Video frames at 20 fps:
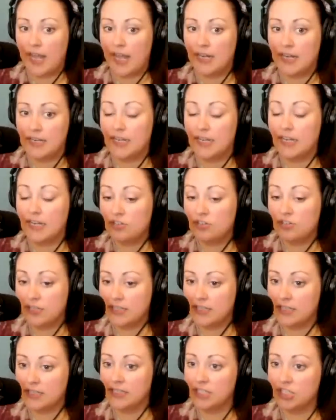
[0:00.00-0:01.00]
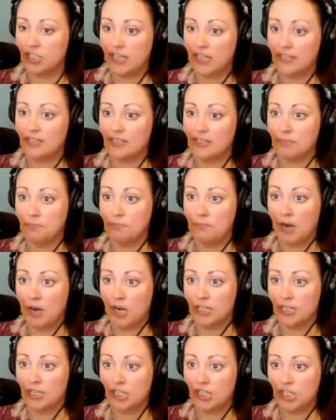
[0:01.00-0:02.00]
And interestingly, just this
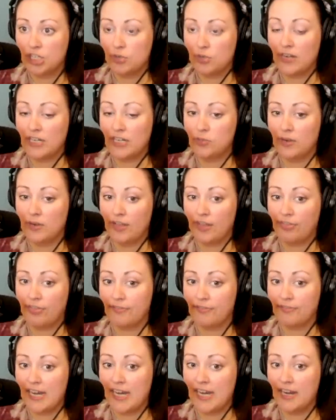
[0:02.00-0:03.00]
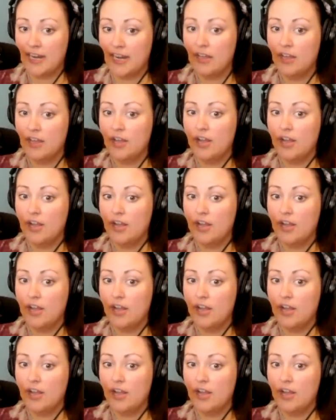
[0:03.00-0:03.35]
March 2023,